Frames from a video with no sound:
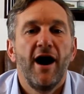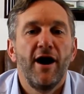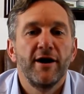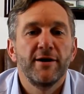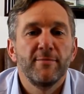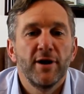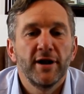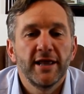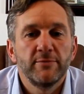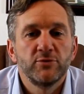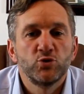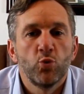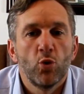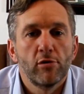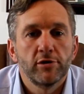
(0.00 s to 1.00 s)
Hi, my
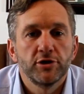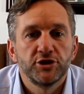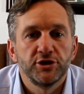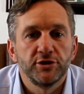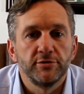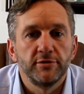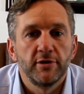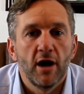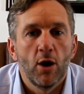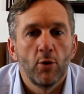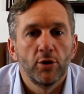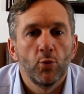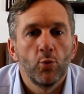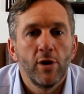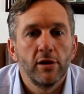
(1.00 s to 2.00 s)
name's Warren Shute. I
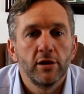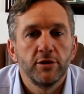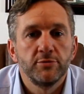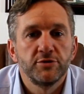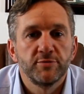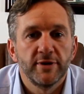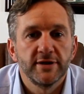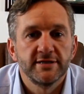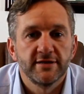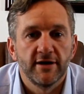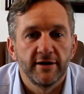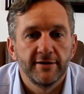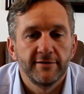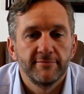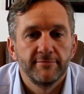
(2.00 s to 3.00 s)
want to welcome you to my
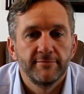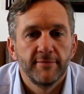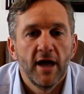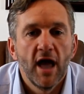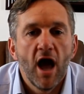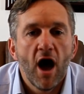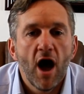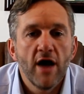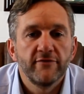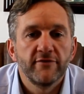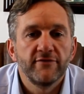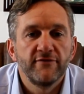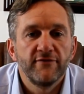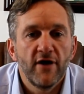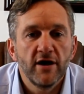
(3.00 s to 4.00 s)
site. I have a
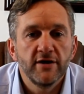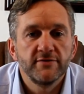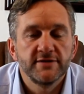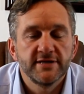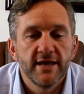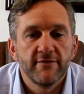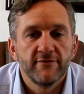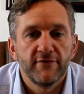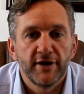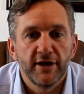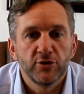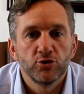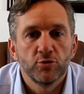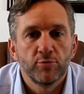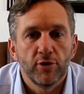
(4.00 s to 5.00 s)
5-step
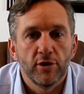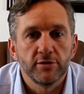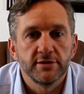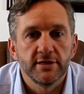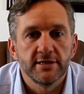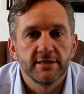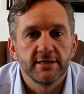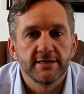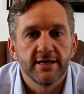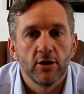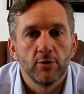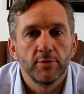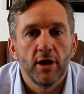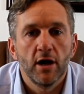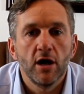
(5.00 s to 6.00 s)
financial process that's
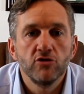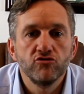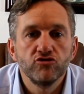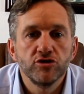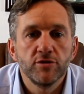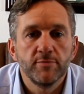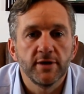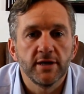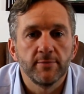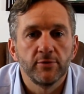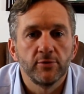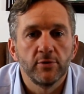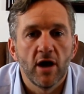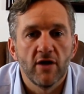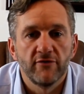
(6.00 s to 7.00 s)
helped hundreds of
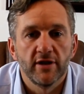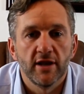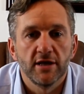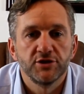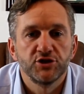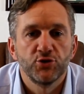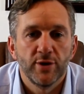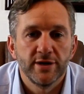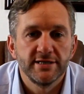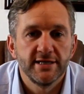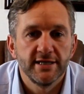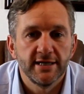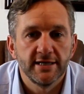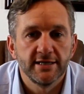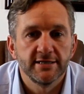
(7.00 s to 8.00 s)
people over the last
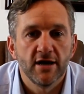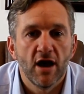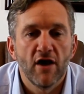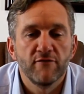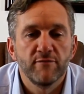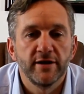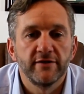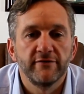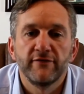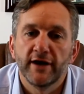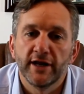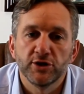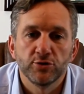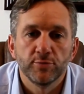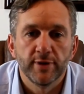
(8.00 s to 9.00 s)
20 years I've been a
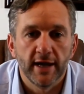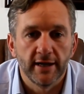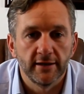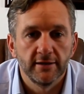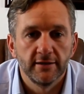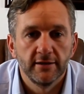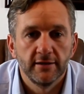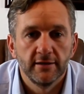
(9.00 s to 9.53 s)
financial planner.